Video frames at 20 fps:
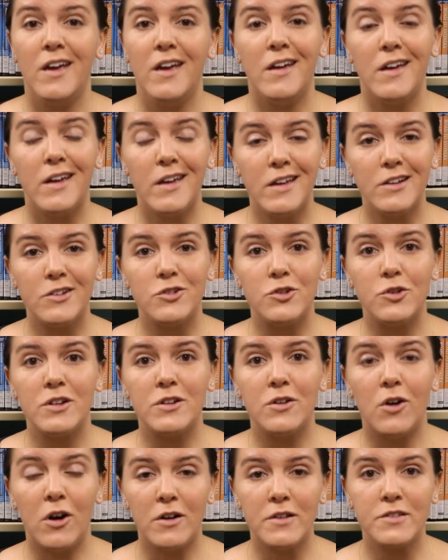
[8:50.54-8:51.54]
And you can
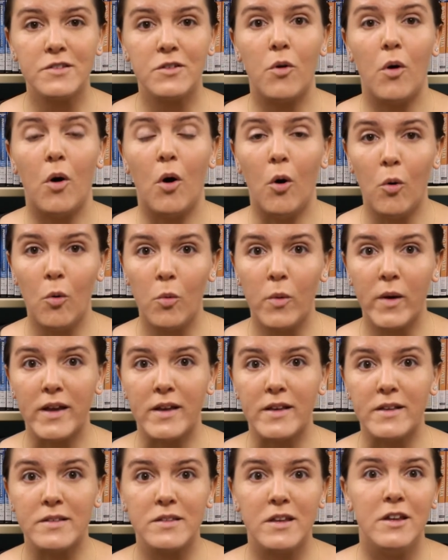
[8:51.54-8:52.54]
also
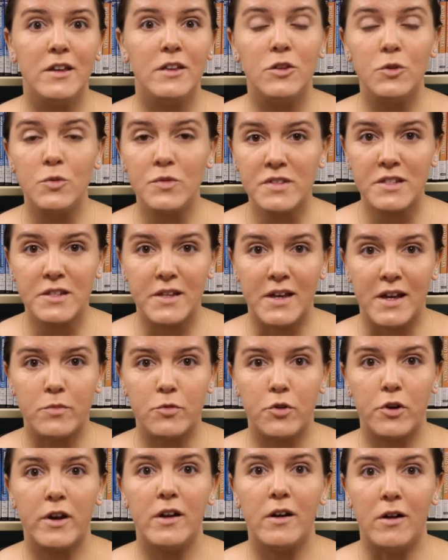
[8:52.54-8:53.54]
always use the
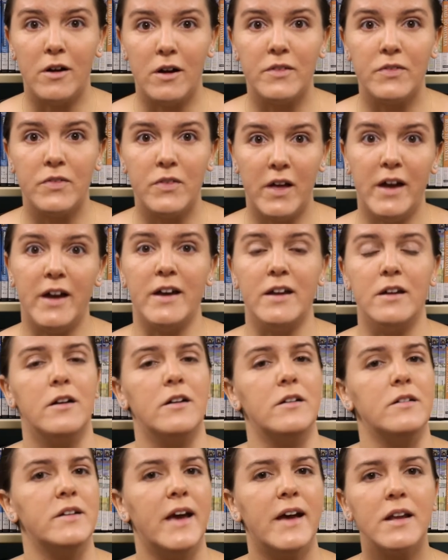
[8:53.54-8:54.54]
library online.
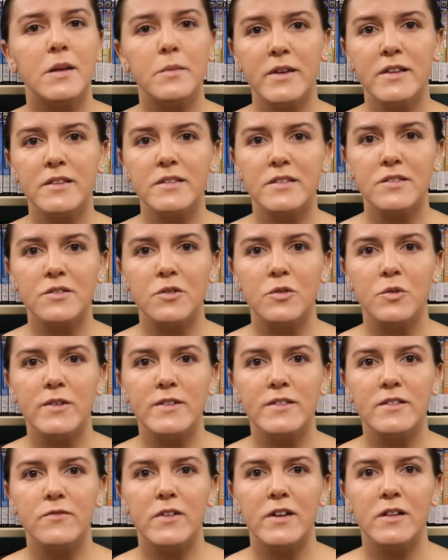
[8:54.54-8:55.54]
Our databases are
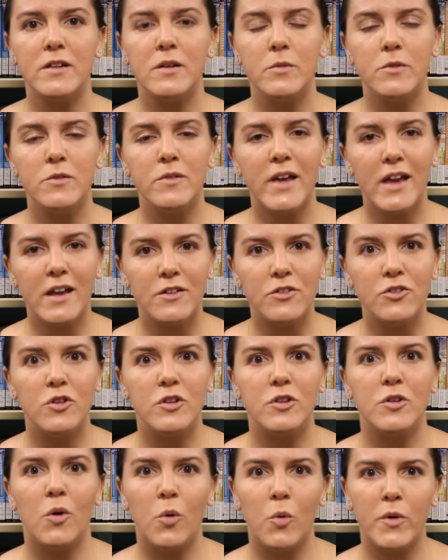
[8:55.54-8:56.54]
always available, and you
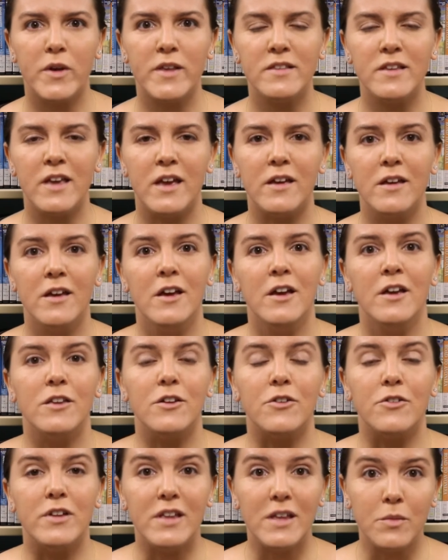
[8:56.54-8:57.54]
can always get
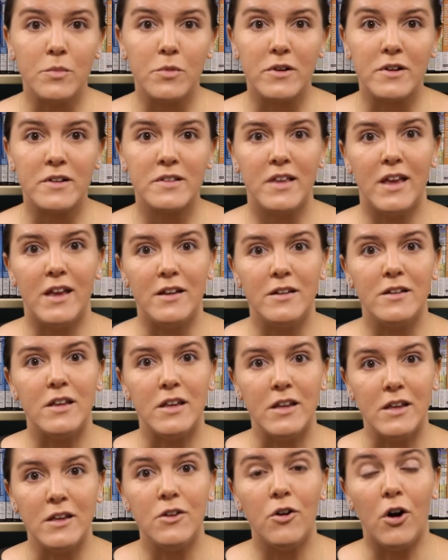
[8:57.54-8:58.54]
your ebooks and
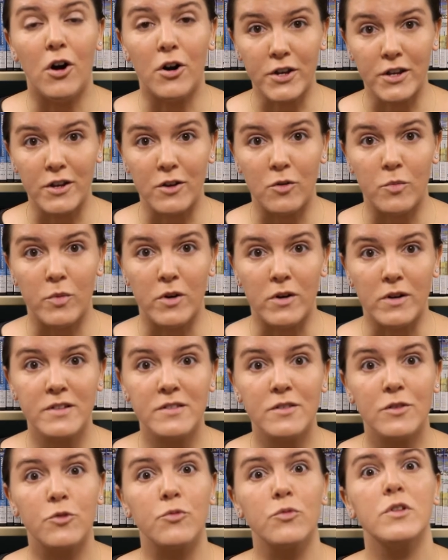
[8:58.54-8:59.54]

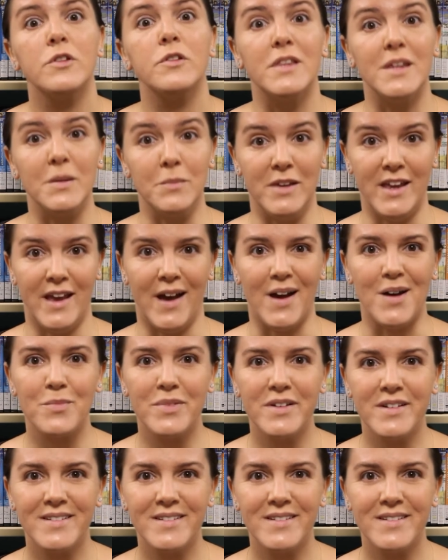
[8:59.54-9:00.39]
e-audiobooks through the Libby app.